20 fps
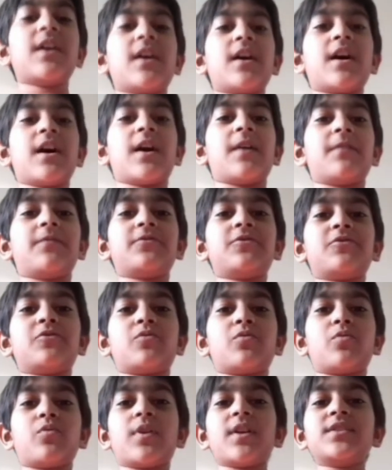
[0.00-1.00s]

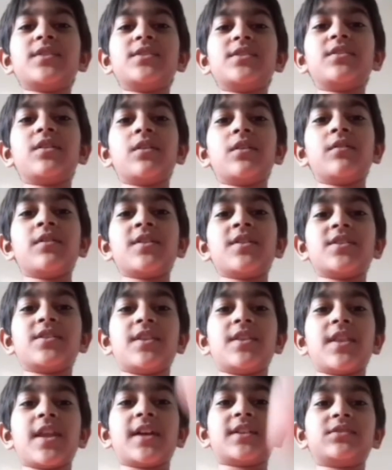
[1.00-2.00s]
After white's done
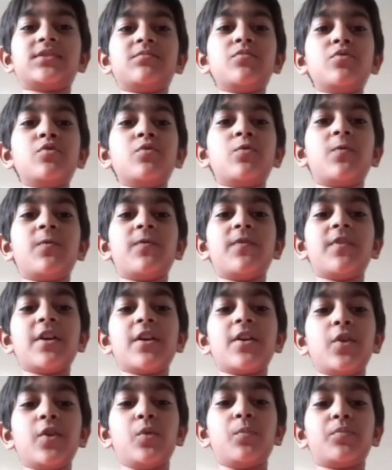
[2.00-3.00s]
his next move,
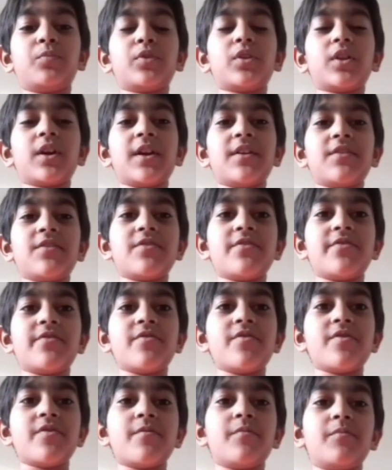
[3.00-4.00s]
you play
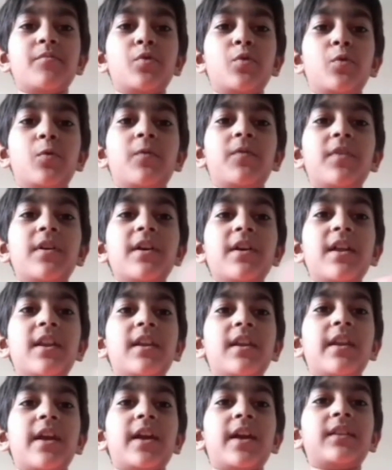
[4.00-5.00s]
the move
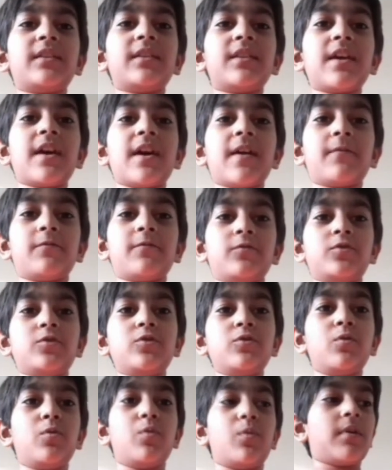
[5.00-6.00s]
knight
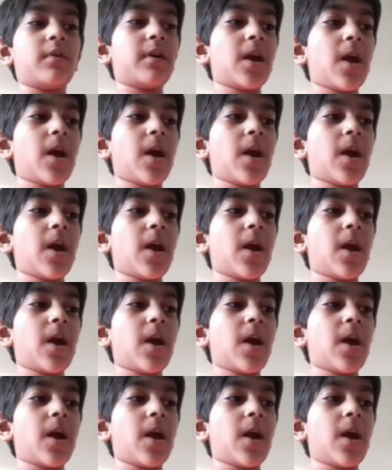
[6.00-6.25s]
f2,